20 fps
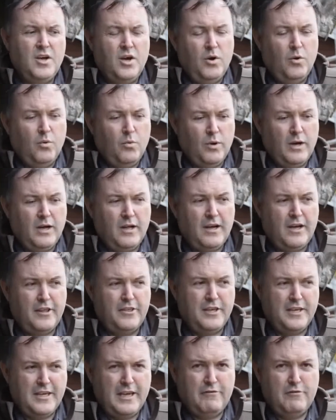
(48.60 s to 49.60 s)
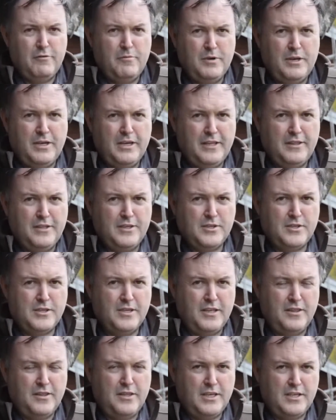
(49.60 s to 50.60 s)
Well, I think everybody in
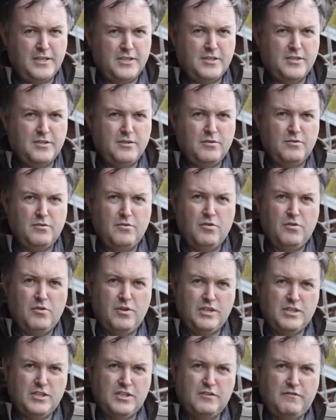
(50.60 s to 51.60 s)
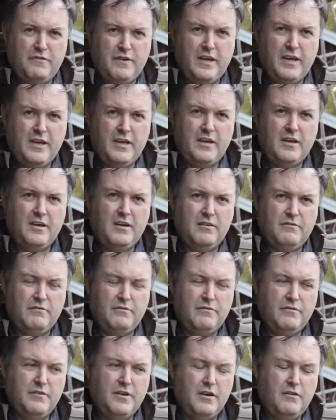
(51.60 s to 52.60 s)
this sphere
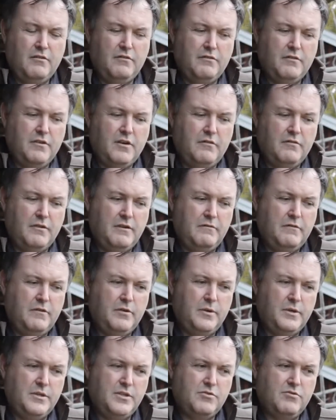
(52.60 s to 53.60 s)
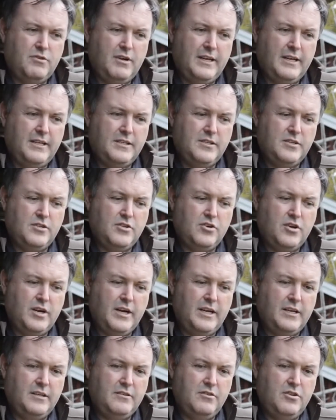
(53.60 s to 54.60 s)
of influence related to
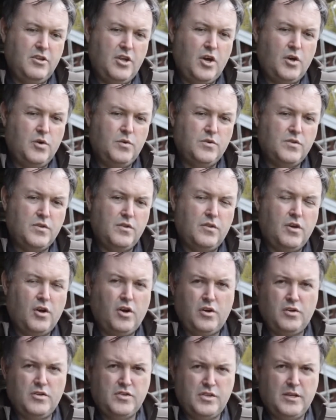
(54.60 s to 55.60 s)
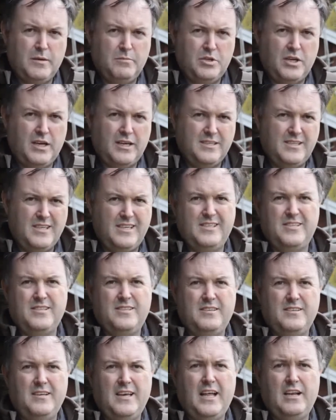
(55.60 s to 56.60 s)
trade knows that the hot subject is
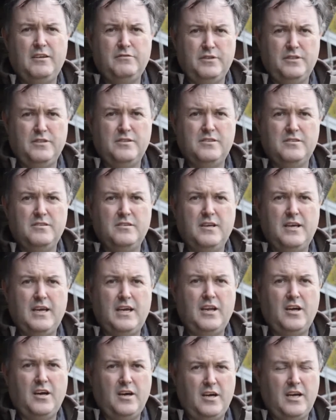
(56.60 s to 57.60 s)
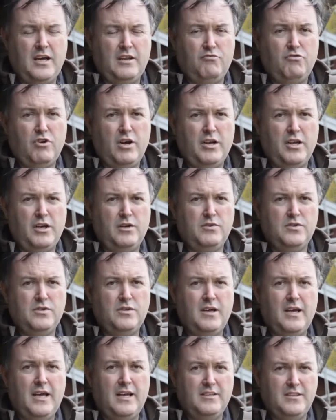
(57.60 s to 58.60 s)
elephants and rhinos
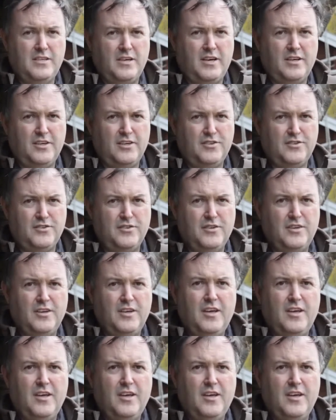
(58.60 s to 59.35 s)
and tigers.